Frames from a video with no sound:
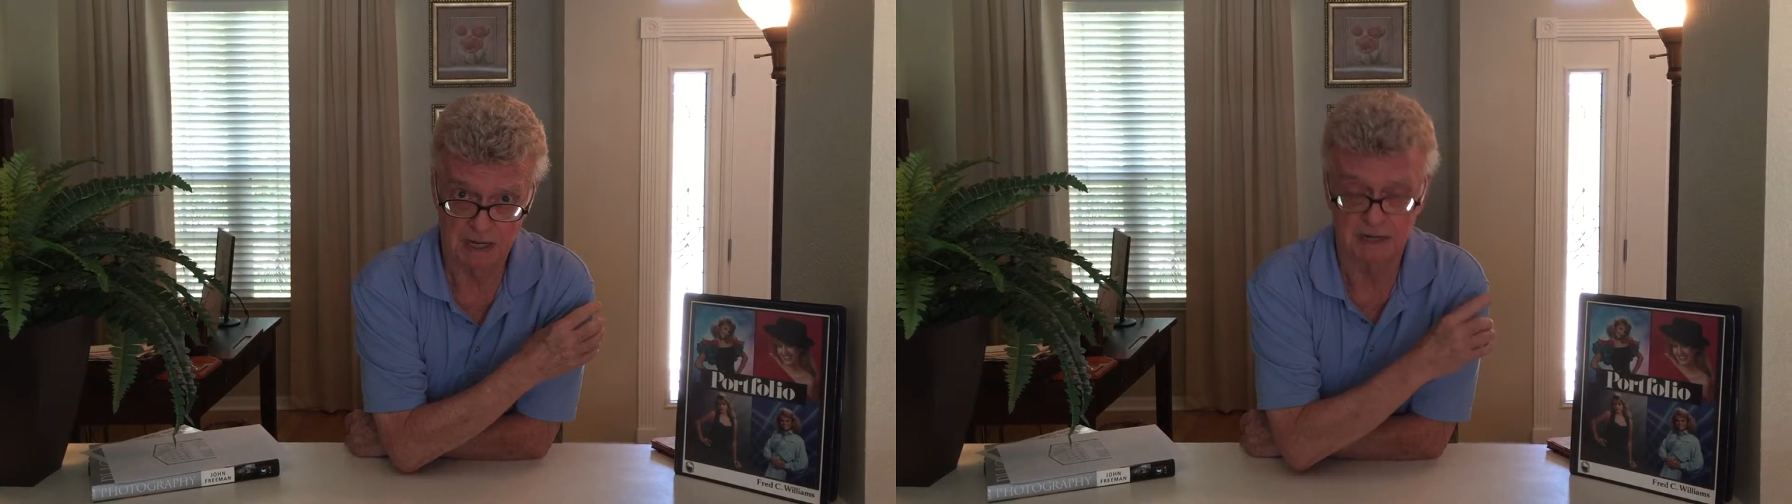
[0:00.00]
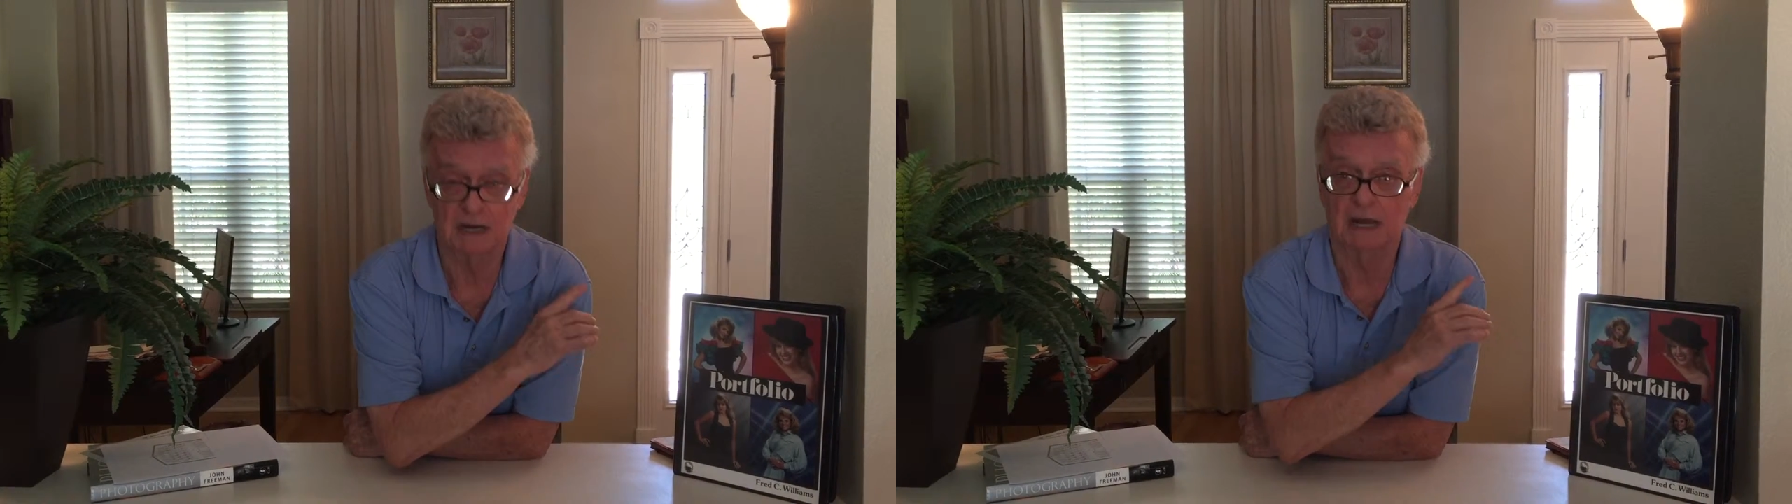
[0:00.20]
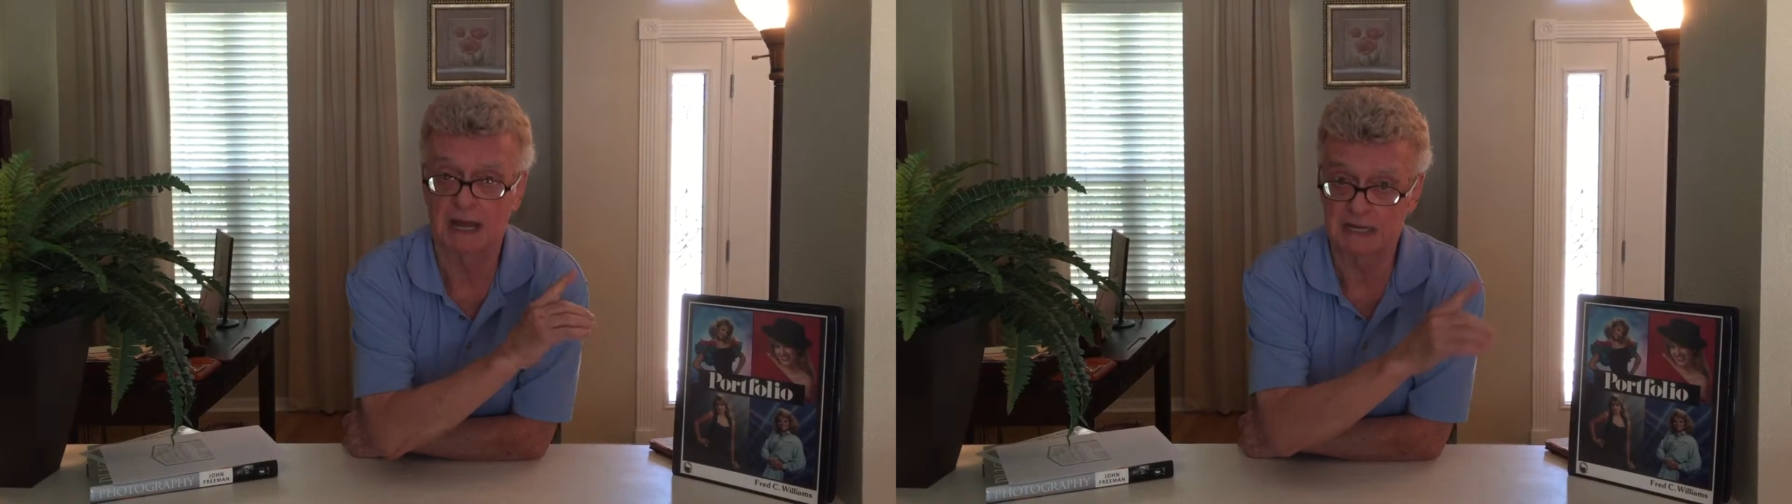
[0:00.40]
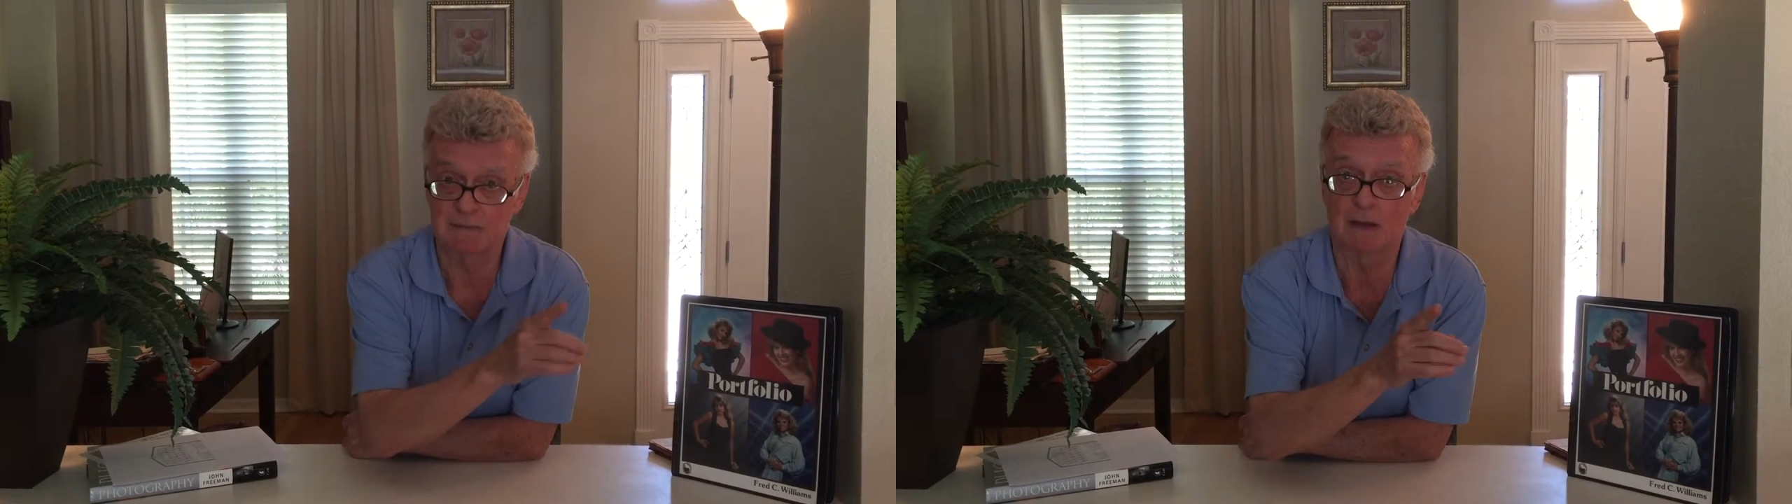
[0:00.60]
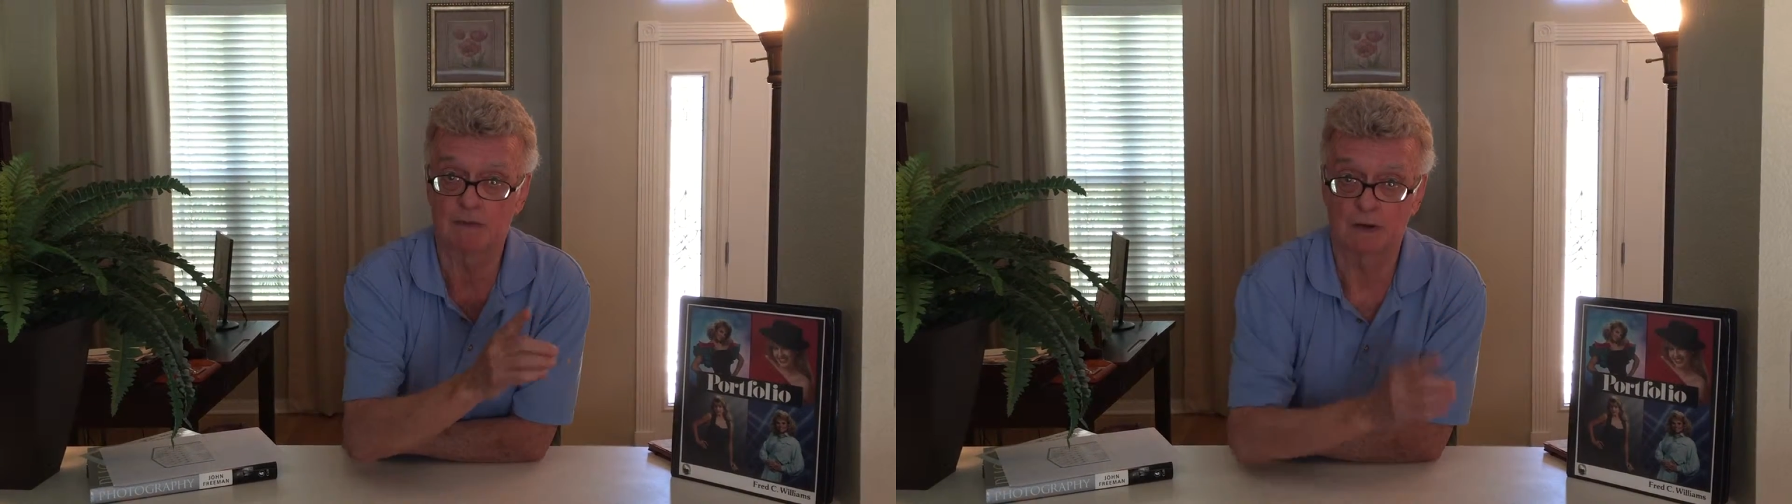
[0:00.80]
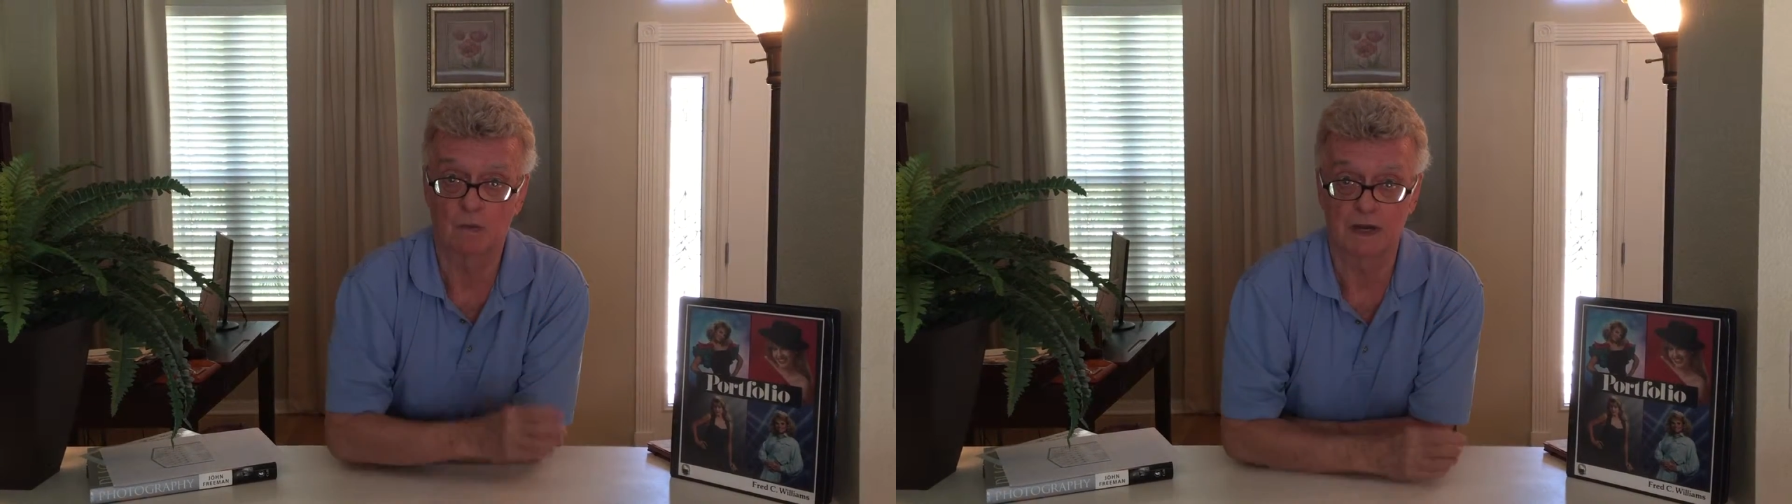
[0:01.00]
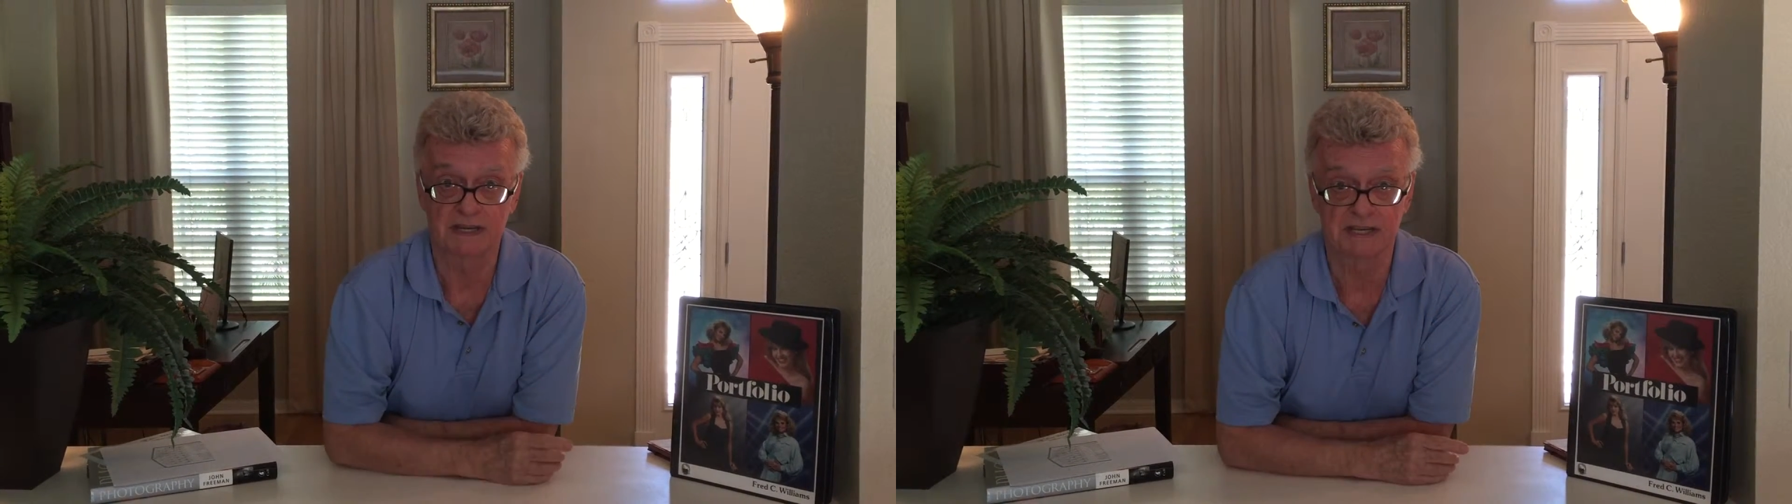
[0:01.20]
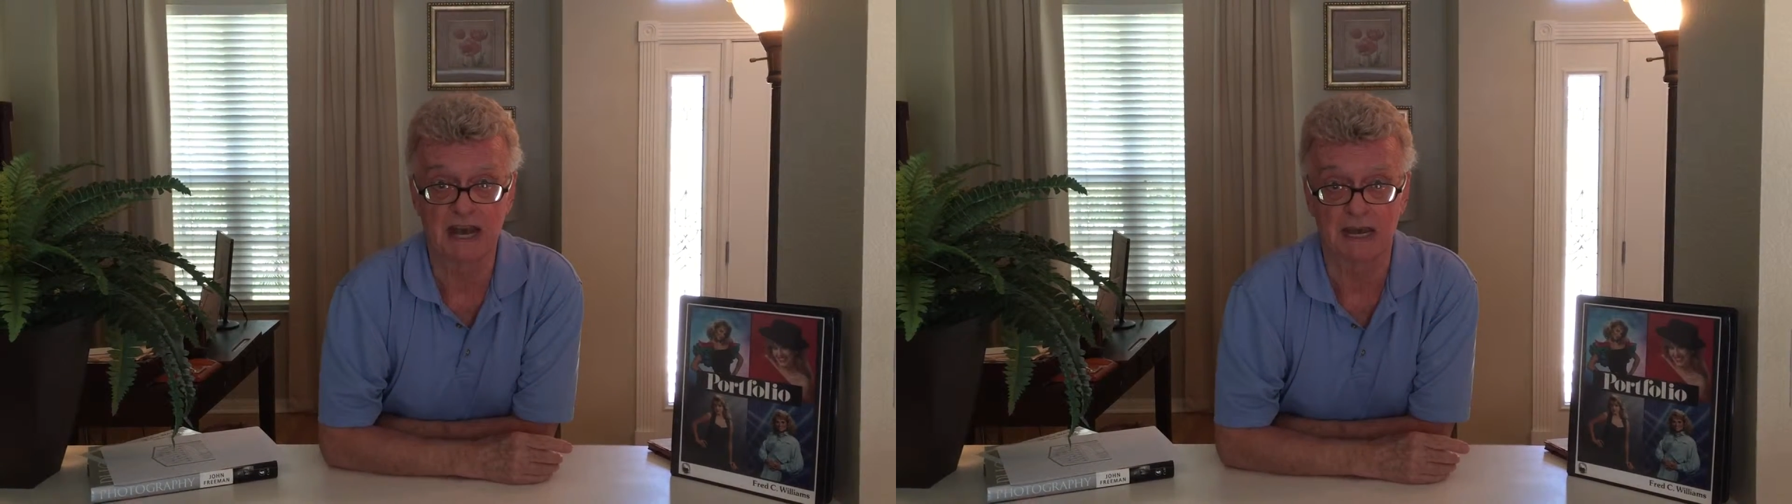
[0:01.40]
and you line them up on
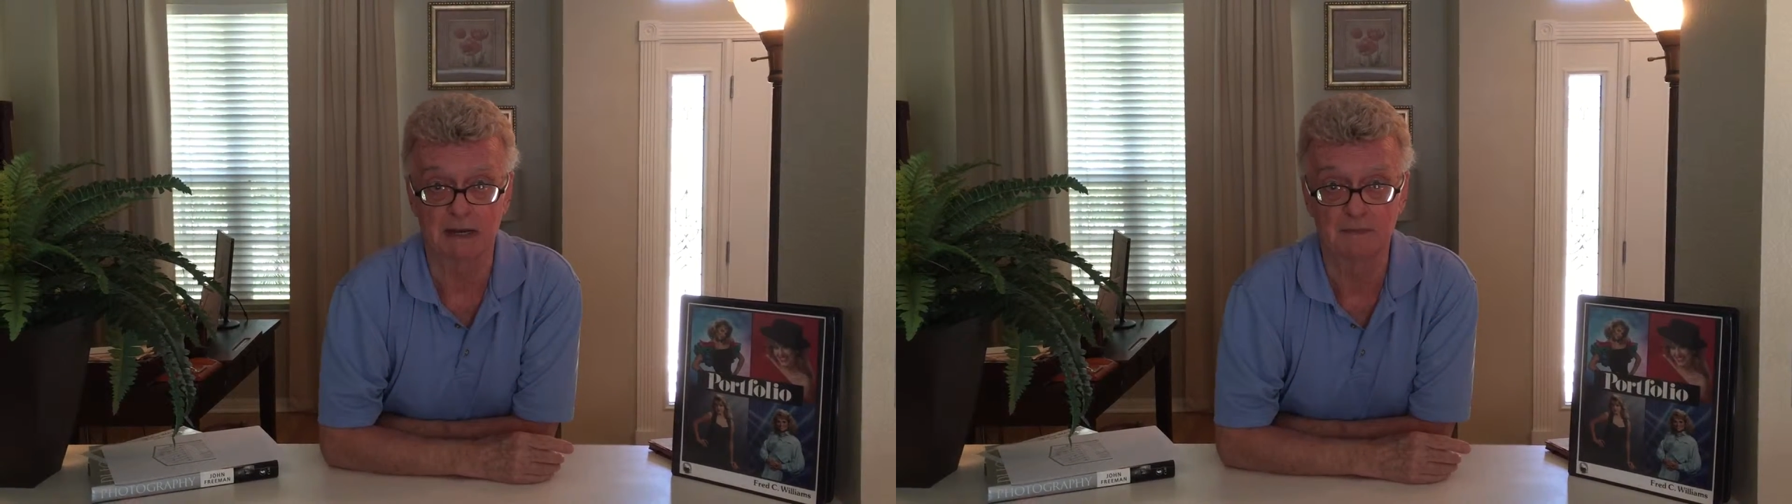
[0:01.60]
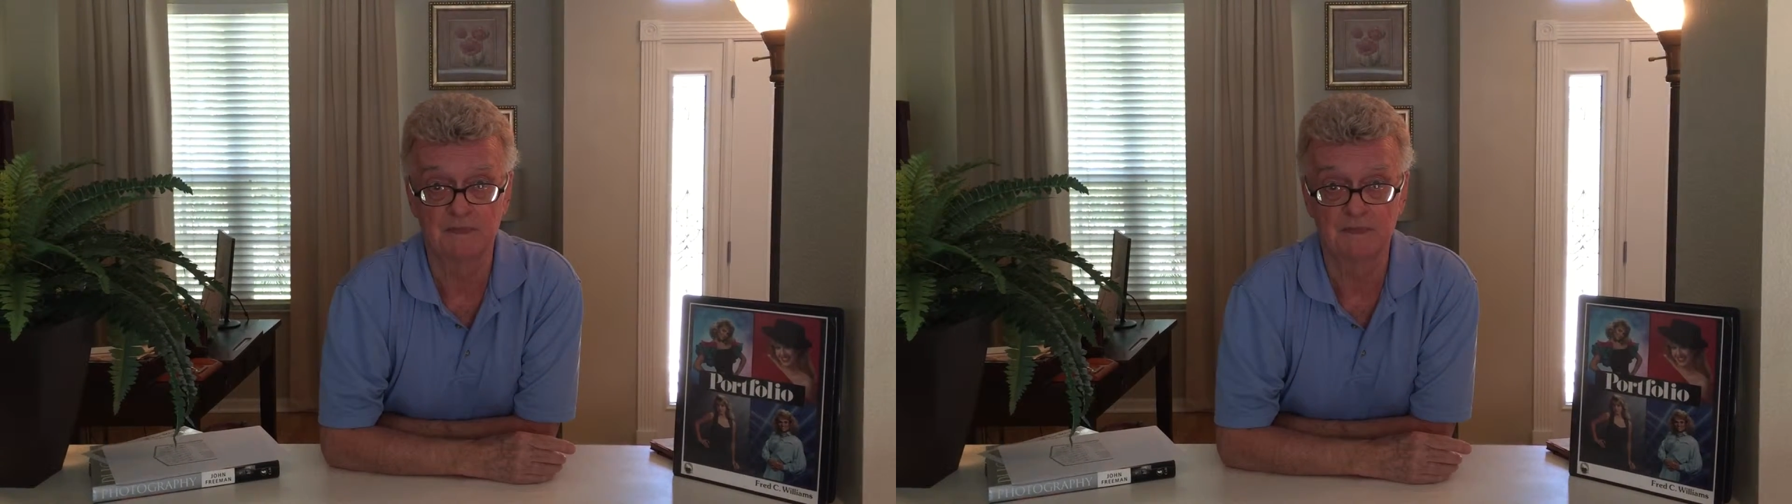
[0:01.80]
one side.